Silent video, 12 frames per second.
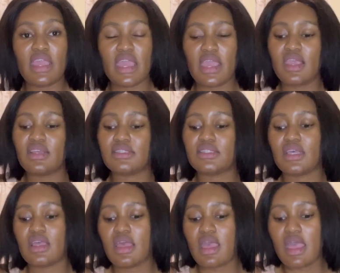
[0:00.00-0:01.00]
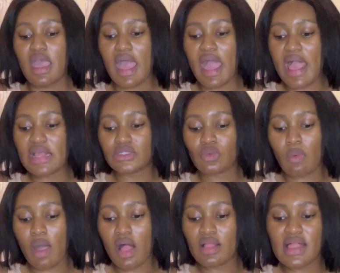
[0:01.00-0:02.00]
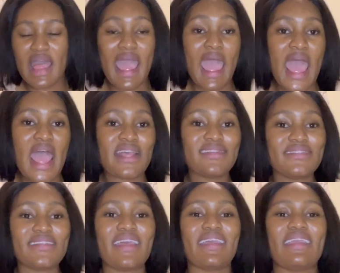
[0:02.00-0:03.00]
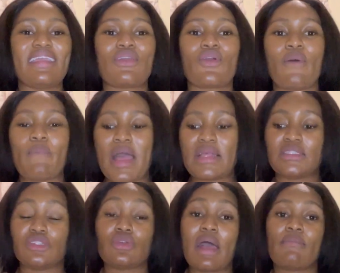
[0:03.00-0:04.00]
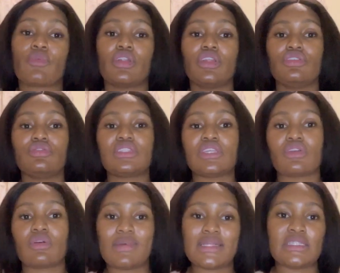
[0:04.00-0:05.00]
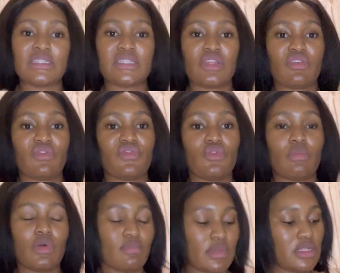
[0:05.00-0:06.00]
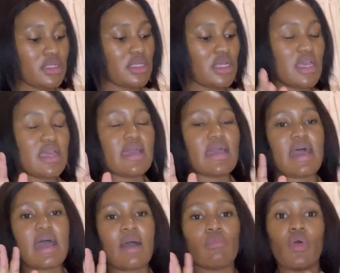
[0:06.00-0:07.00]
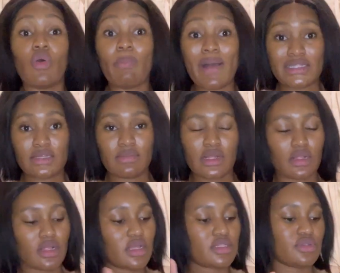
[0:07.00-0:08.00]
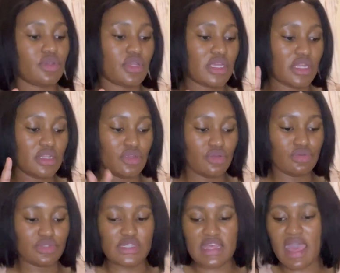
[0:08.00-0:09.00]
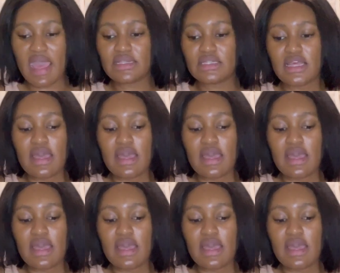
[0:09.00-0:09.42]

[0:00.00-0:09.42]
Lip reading: eggs as well as inkomazi. So I'm gonna use inkomazi instead of normal milk or buttermilk, so you can use that.